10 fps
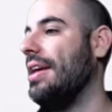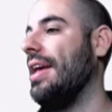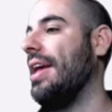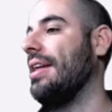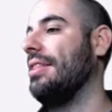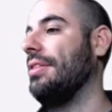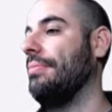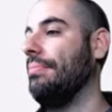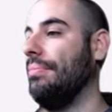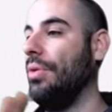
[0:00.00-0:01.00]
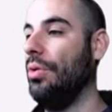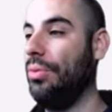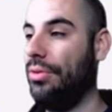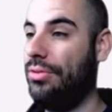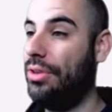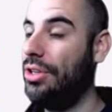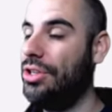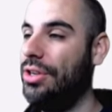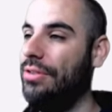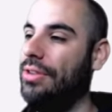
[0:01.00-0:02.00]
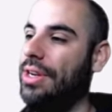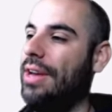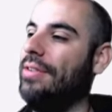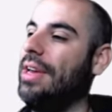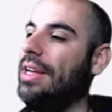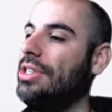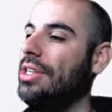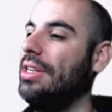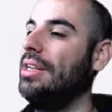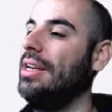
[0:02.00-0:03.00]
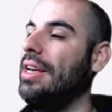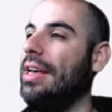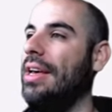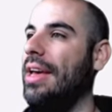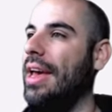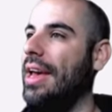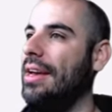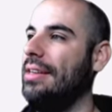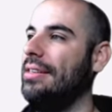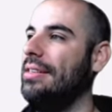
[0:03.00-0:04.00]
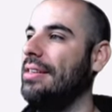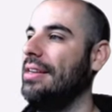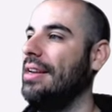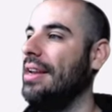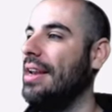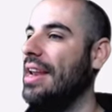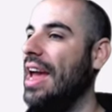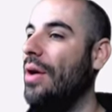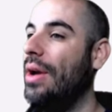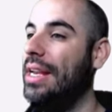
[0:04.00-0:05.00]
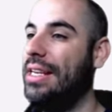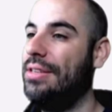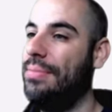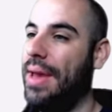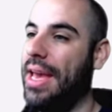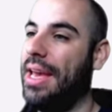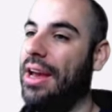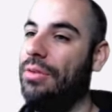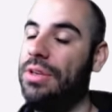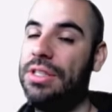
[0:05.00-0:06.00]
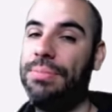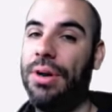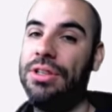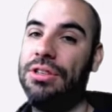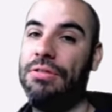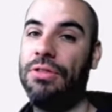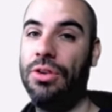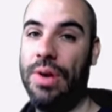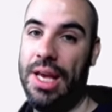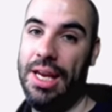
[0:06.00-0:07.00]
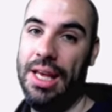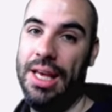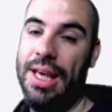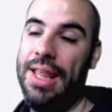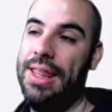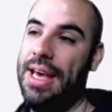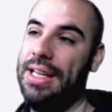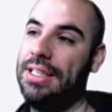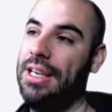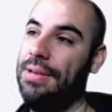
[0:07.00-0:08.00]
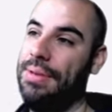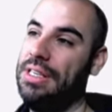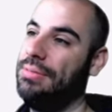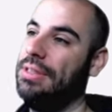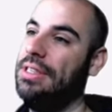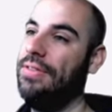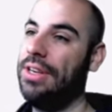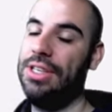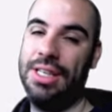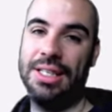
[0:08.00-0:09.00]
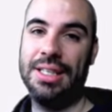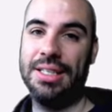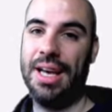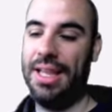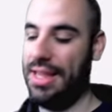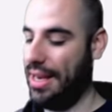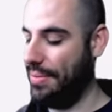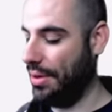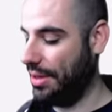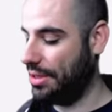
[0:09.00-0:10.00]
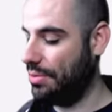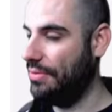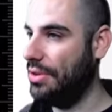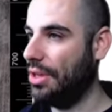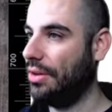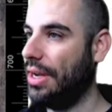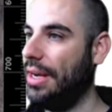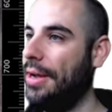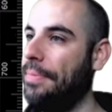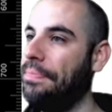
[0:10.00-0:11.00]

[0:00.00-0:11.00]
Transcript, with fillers: and the mobile version of the navigation. And now I need to make a responsive grid that's going to be specific to this design that I built. Let's review the grid.